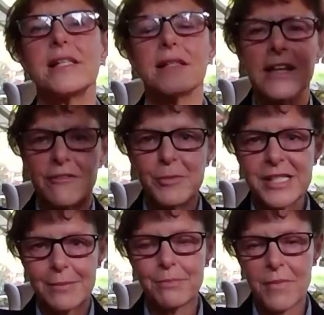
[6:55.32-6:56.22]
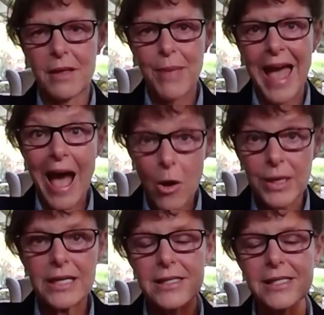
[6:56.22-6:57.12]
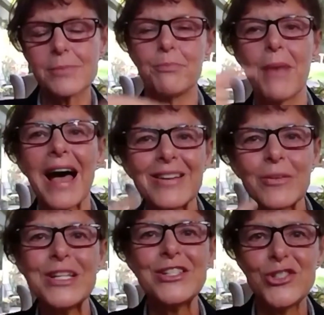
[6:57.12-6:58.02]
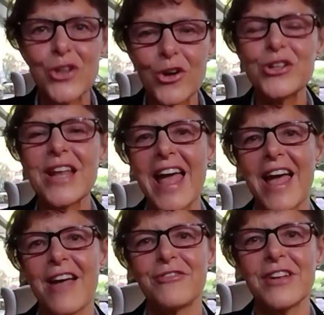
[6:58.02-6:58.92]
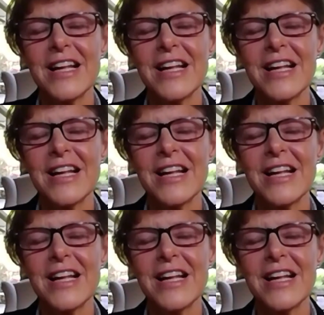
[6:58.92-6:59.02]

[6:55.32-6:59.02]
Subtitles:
the government's powers, but we don't have